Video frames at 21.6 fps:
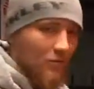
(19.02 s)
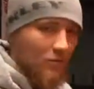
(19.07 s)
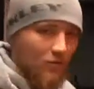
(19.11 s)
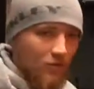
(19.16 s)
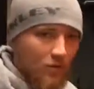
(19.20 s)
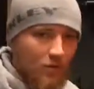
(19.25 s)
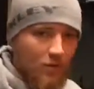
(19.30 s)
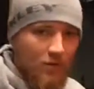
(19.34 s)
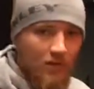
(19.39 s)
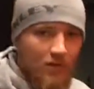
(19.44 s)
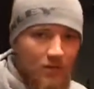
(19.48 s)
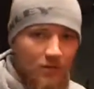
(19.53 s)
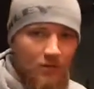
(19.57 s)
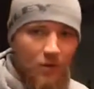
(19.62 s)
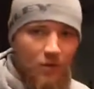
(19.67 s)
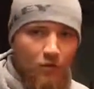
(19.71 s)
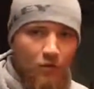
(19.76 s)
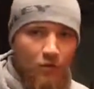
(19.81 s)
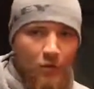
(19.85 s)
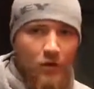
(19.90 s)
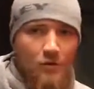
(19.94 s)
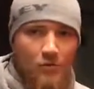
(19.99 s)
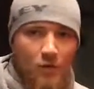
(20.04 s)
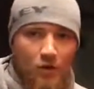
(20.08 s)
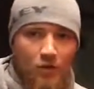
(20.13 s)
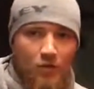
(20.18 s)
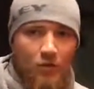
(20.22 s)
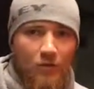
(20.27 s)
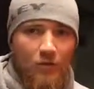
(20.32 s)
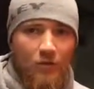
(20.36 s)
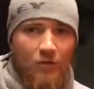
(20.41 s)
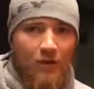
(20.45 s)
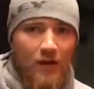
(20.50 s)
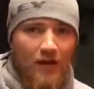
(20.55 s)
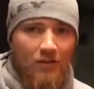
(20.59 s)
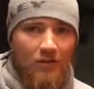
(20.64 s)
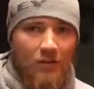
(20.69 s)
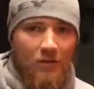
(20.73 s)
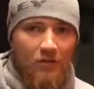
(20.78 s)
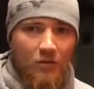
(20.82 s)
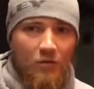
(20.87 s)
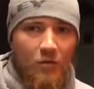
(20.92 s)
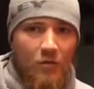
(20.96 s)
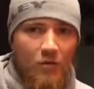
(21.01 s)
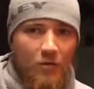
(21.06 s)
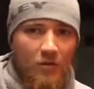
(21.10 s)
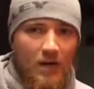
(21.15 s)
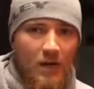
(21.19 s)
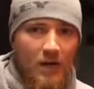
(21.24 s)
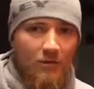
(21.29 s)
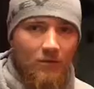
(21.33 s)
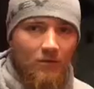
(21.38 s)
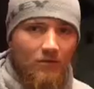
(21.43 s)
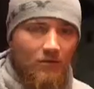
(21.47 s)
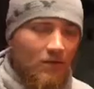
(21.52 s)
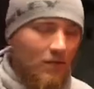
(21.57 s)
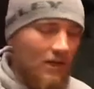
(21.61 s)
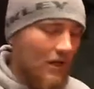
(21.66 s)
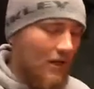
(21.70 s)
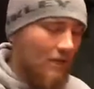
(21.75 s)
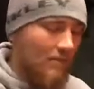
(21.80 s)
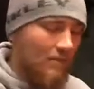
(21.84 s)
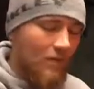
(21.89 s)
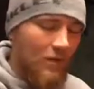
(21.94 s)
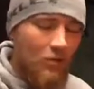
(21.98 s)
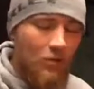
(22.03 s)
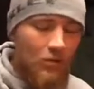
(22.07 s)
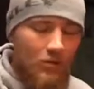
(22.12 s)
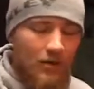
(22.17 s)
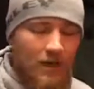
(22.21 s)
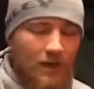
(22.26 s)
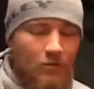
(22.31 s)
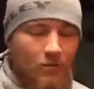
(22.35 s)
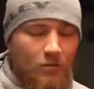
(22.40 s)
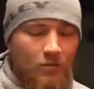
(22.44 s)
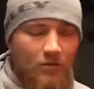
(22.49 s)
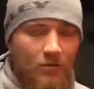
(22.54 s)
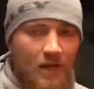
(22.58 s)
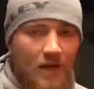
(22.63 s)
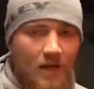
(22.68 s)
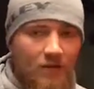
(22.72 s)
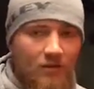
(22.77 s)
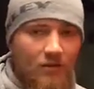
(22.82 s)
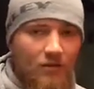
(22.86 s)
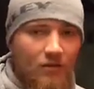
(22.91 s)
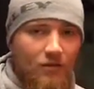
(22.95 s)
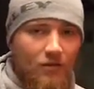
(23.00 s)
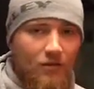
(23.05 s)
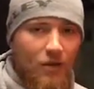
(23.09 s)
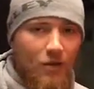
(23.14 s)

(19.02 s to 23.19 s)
so I'm going to give the 3 most effective core exercises.